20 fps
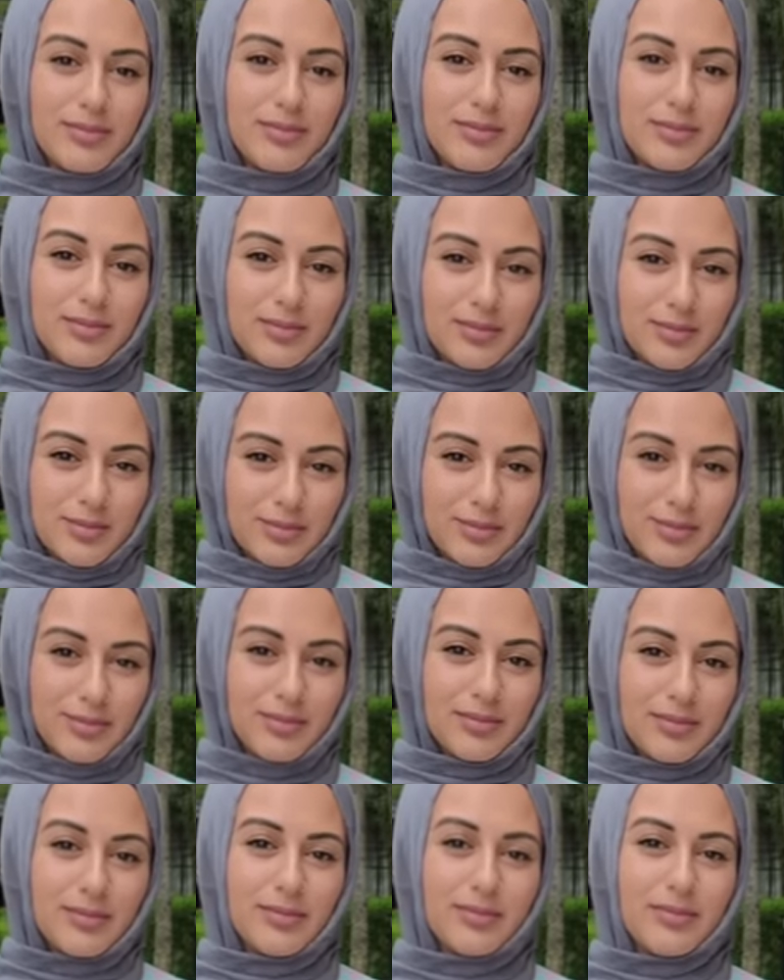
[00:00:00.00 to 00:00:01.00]

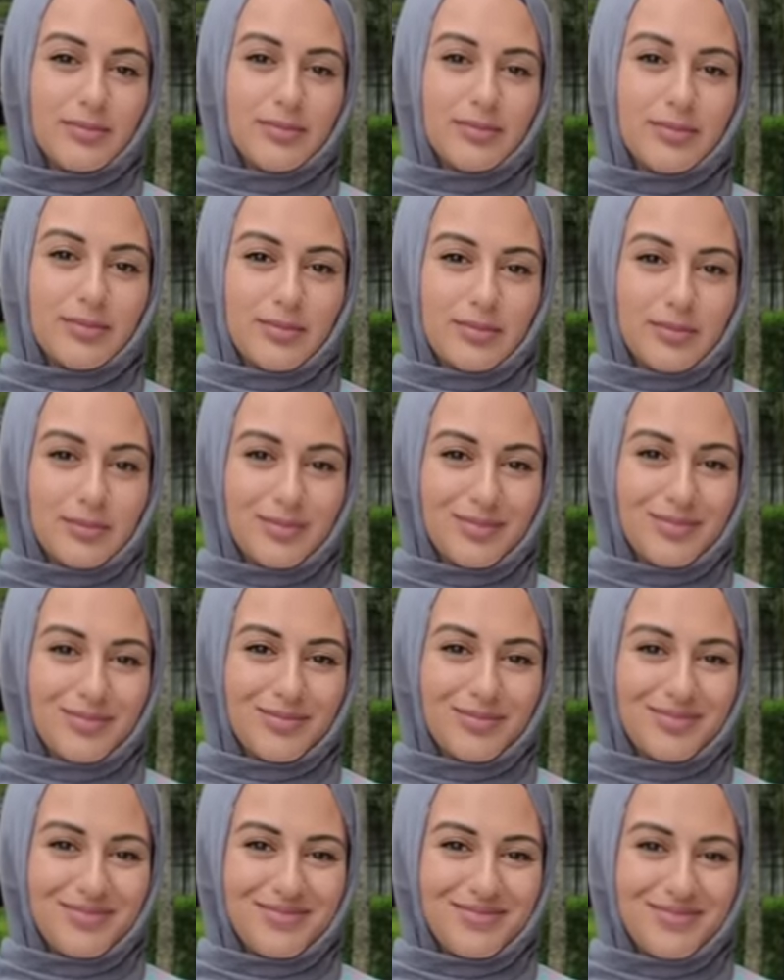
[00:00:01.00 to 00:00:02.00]

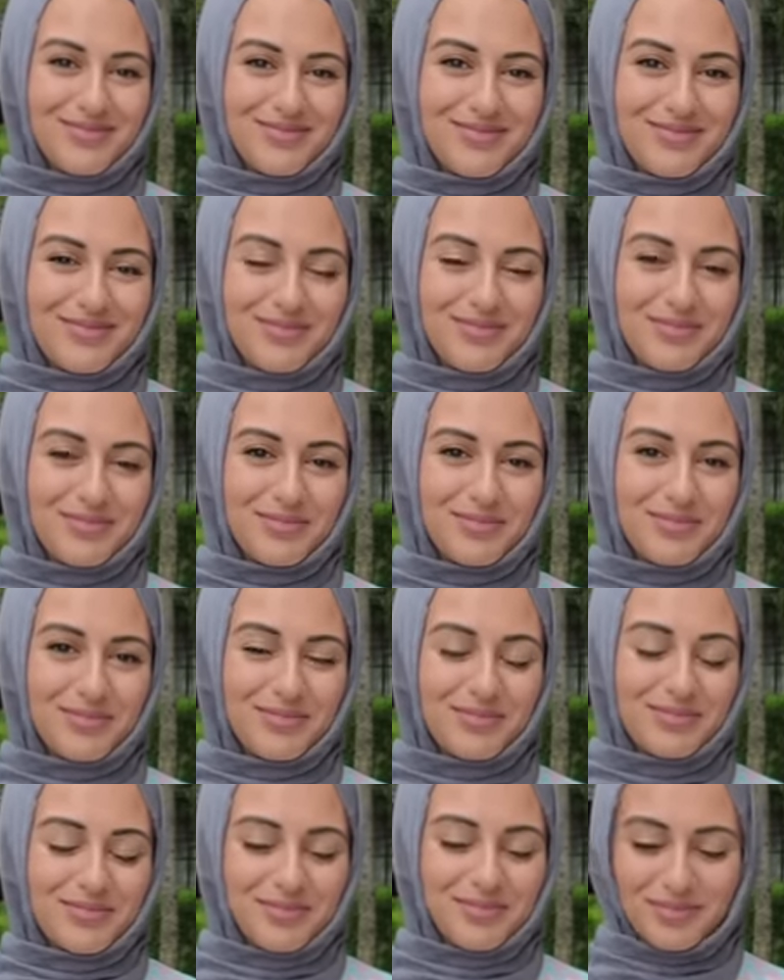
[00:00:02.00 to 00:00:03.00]

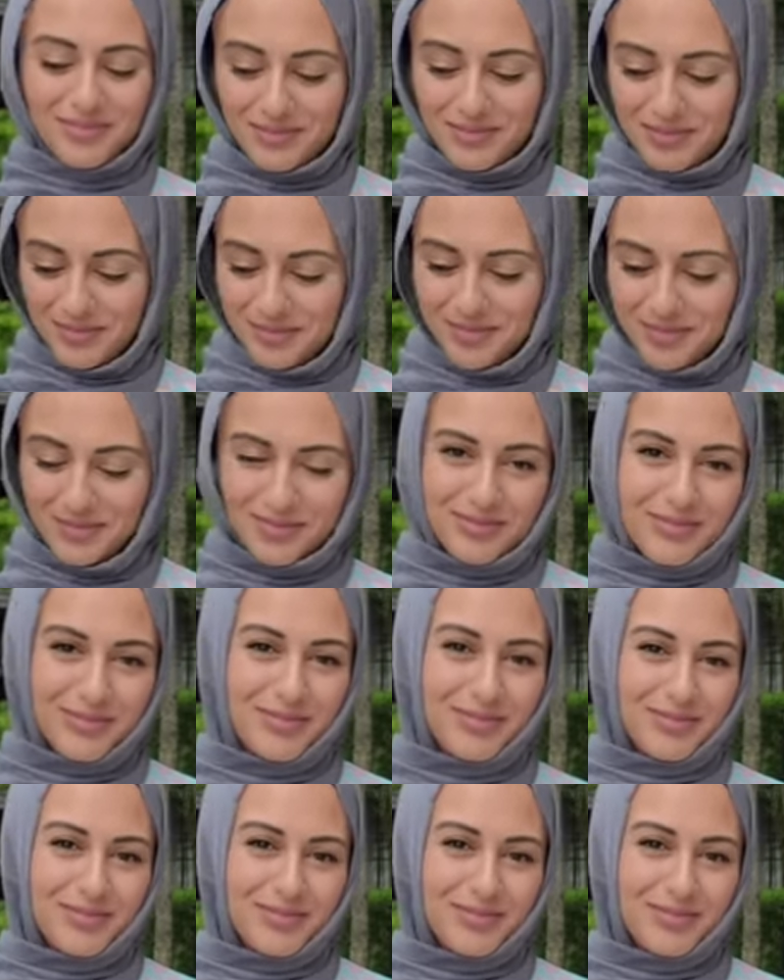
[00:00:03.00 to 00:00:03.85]
(silent)